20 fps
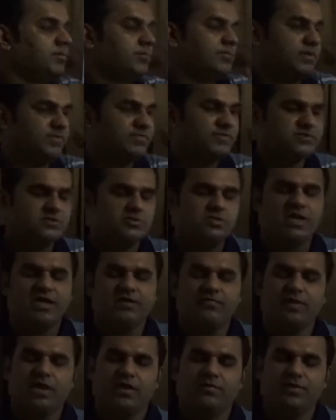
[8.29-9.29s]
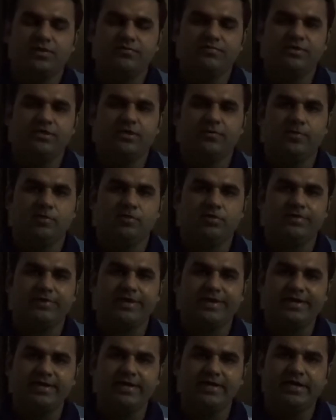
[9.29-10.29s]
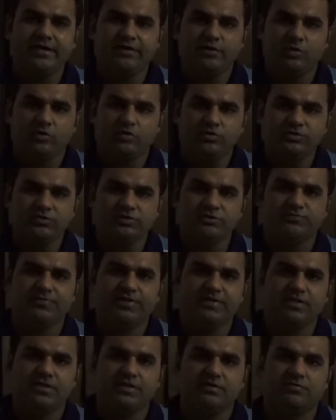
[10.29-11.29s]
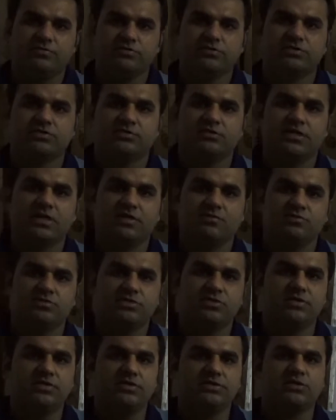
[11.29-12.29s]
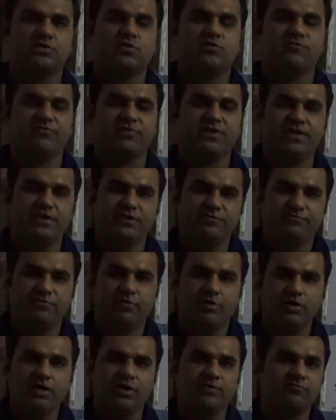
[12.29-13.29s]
Previous to that we covered a video about credit linked notes when there was a there was a risk of credit default.